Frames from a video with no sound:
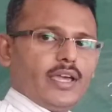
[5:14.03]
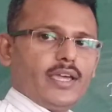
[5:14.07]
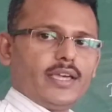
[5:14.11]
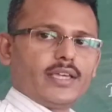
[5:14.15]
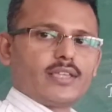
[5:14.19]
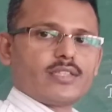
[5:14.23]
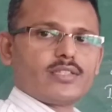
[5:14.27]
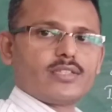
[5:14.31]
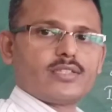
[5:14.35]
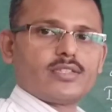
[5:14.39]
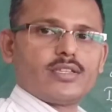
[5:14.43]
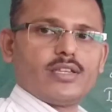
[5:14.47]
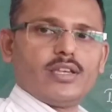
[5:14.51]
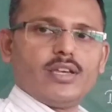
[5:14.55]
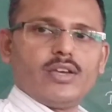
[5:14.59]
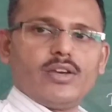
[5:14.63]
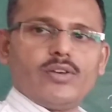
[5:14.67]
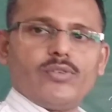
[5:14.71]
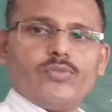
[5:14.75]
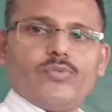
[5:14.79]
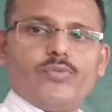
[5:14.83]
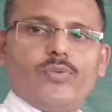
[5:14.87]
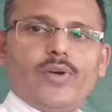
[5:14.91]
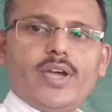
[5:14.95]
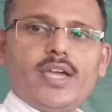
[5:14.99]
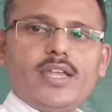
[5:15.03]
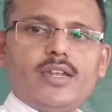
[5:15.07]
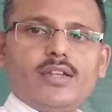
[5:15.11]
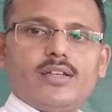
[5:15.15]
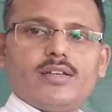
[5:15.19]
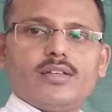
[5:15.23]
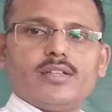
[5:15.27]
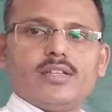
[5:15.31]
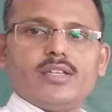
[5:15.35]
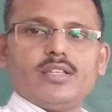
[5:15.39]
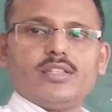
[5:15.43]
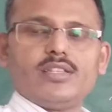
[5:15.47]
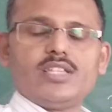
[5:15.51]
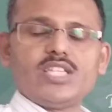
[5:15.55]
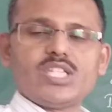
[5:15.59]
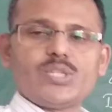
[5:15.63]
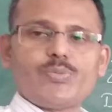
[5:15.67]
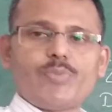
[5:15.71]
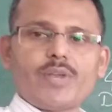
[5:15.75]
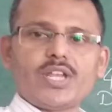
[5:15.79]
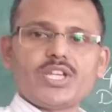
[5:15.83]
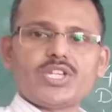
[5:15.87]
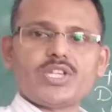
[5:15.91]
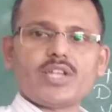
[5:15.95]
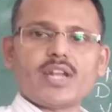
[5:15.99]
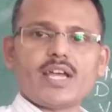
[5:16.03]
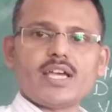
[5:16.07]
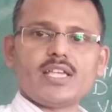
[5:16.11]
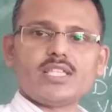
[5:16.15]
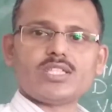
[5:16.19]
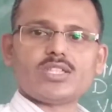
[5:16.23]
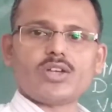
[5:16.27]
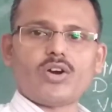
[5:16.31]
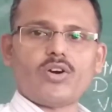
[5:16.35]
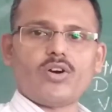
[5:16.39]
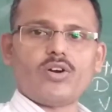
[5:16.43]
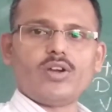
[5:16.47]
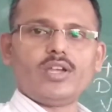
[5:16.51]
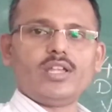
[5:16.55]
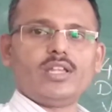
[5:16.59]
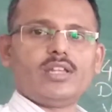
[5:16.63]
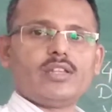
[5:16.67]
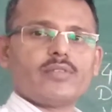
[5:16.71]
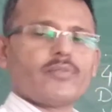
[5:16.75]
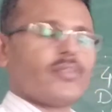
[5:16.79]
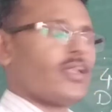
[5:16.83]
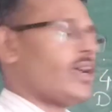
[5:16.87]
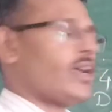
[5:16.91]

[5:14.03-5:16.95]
X. When this pressurized oil